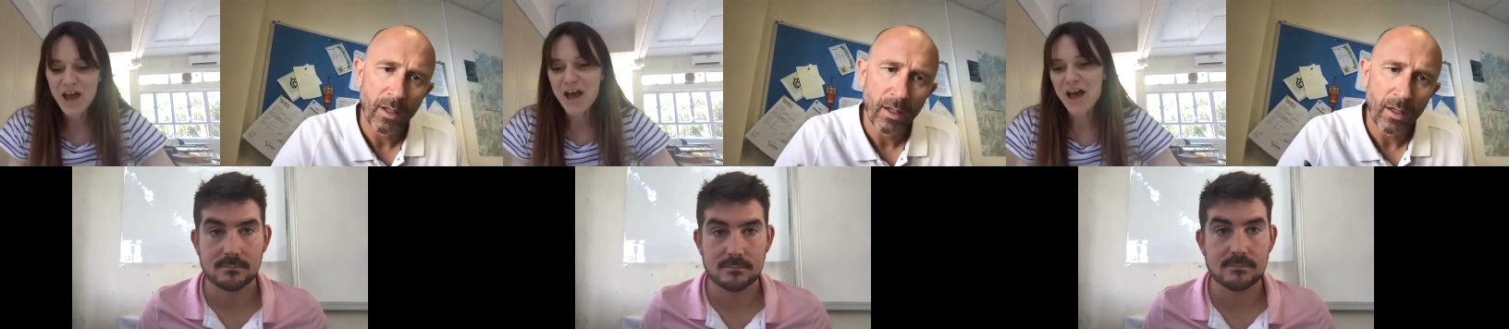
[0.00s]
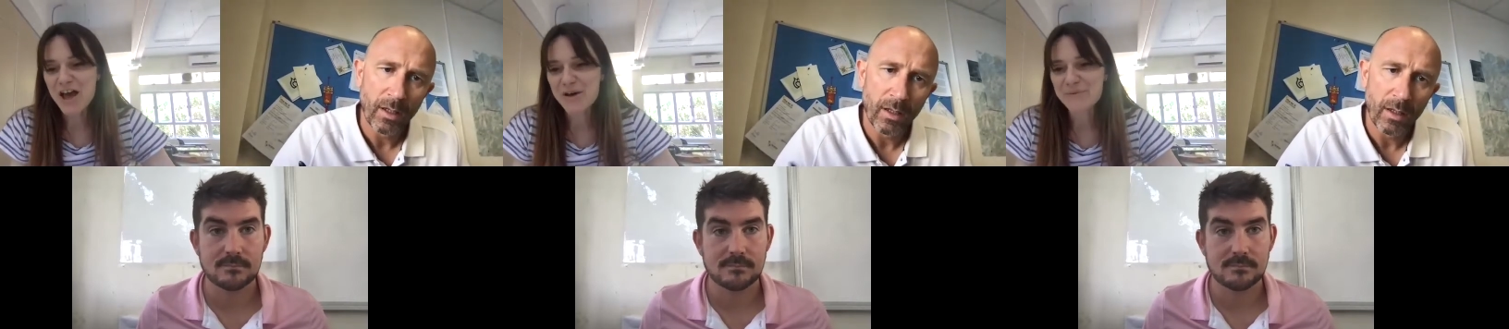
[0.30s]

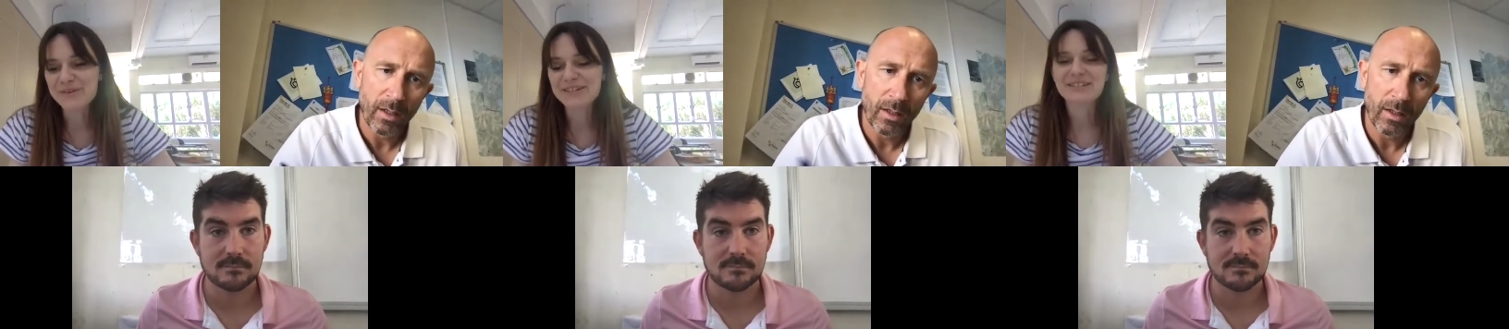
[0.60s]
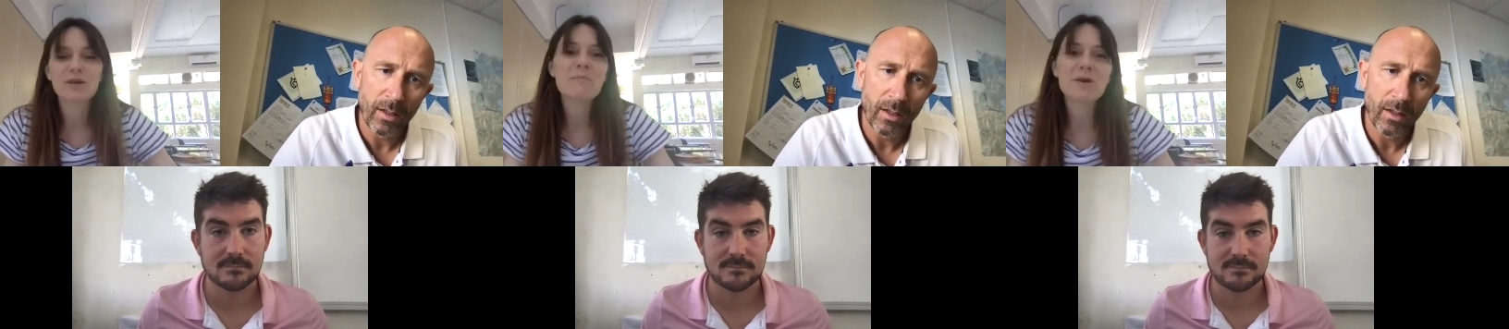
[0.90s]
Speaker 1: um, so
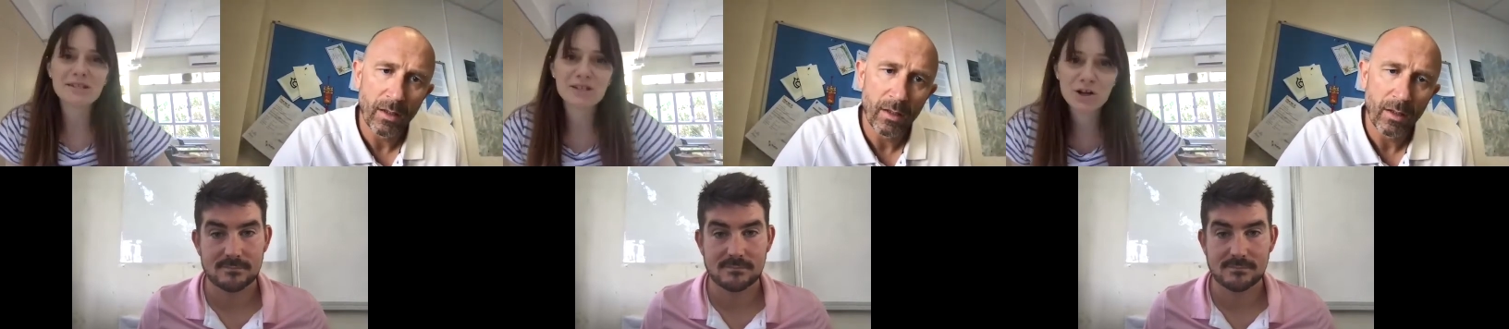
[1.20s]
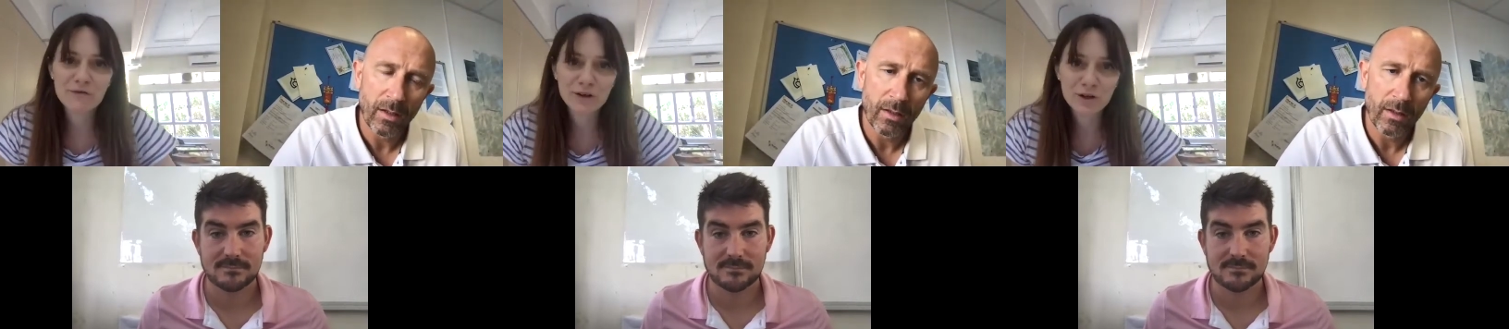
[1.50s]
we mustn't
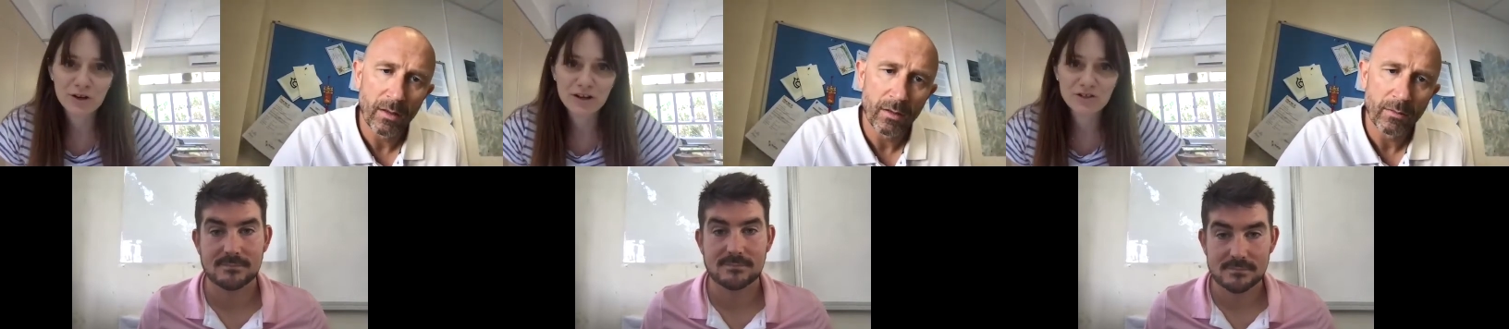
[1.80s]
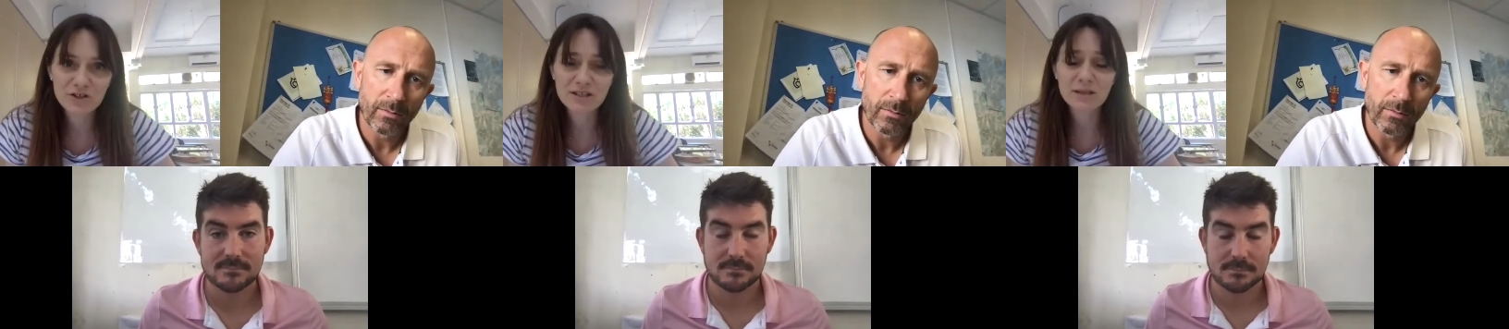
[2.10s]
overlook
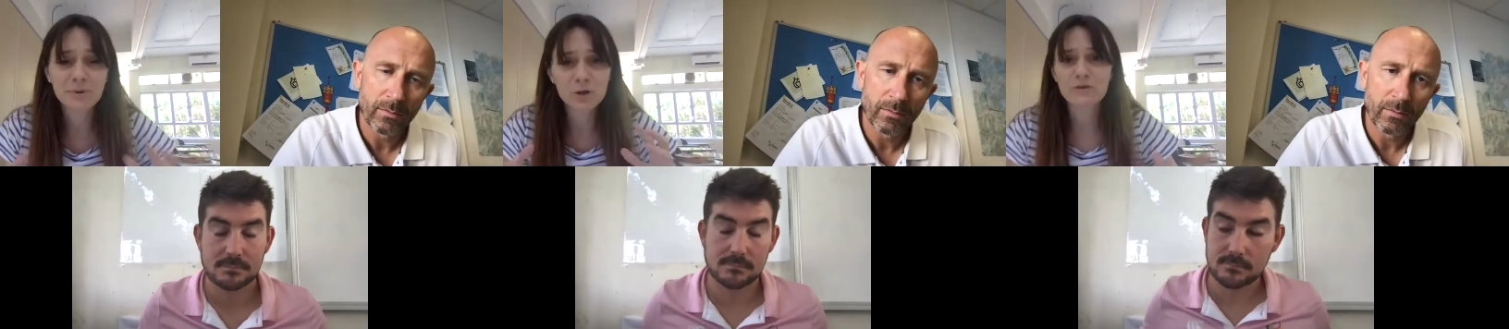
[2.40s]
just the pure